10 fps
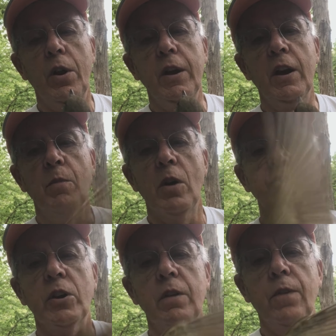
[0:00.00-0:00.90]
want to get
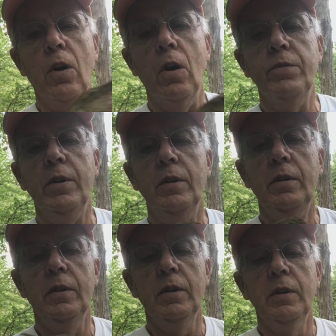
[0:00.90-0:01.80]
emotionally involved,
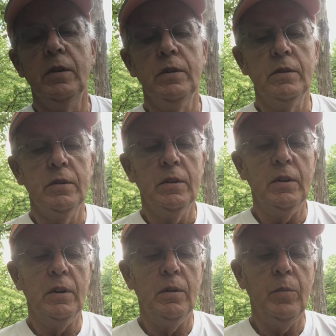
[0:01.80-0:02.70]

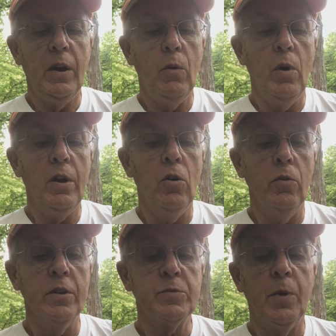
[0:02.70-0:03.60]
but I want to
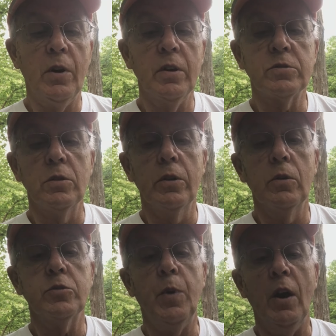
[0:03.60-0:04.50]
hold this bird as
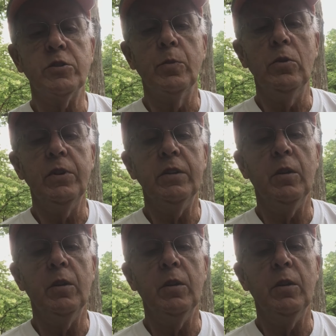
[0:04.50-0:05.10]
little as possible and get